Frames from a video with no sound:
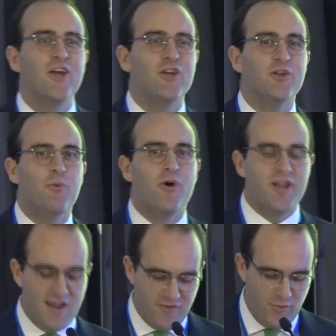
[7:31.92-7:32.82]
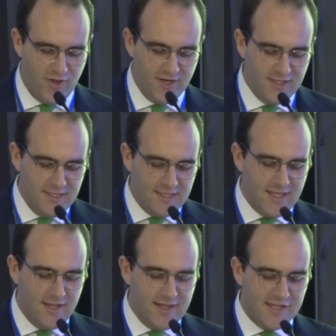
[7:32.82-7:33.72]
Good morning, everyone.
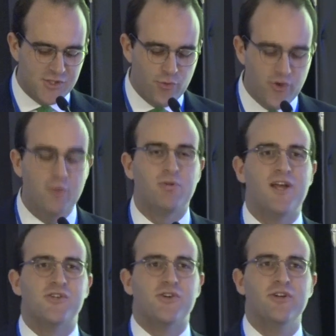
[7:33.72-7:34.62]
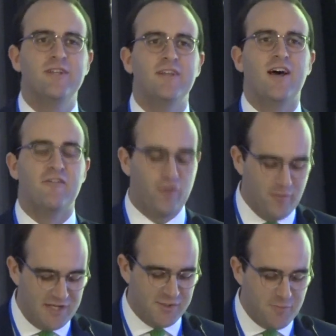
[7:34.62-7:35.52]
It's a real pleasure for
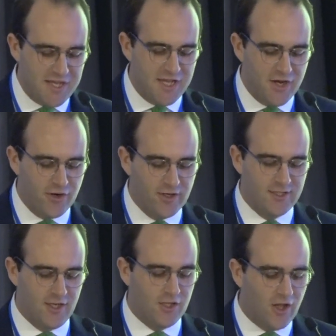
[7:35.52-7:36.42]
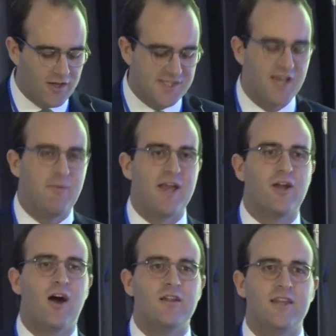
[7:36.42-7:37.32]
me to be here alongside my
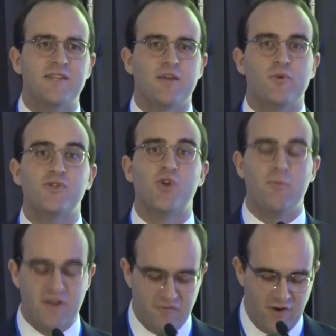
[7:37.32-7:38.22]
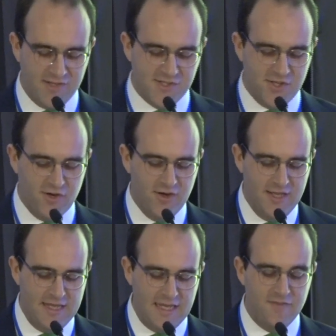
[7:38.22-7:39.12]
colleagues and with so many friends here
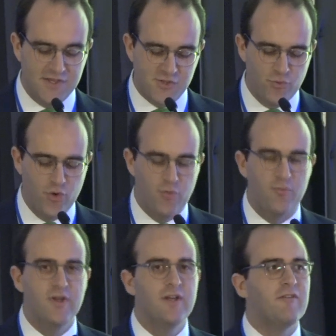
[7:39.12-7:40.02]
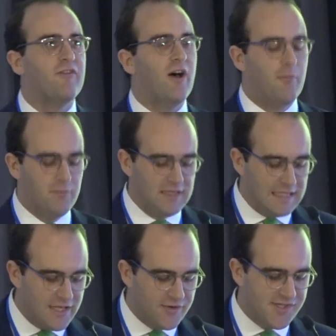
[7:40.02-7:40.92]
in this room, from
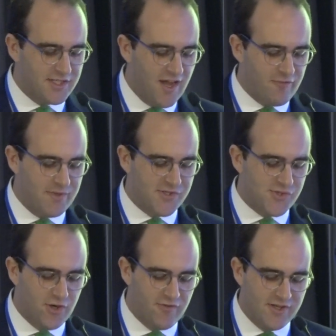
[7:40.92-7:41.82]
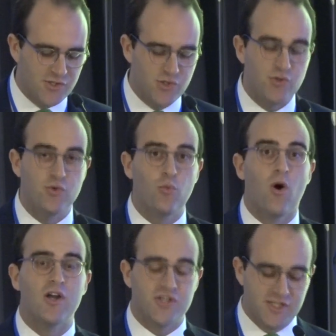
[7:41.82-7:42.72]
leaders in government service to
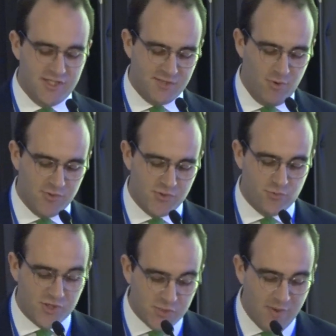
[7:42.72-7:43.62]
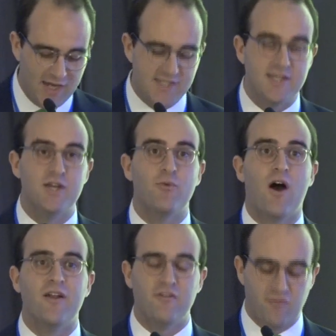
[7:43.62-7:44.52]
Washington's most respected
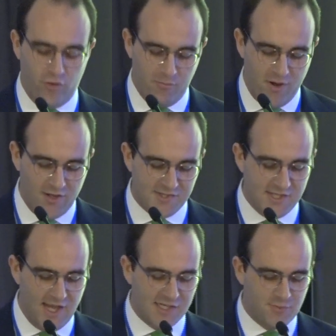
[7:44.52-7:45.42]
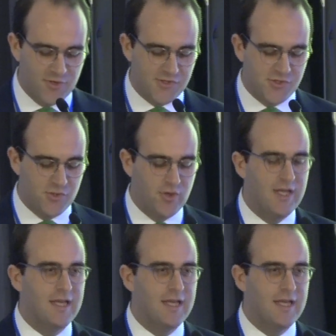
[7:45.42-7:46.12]
Iran and foreign policy experts to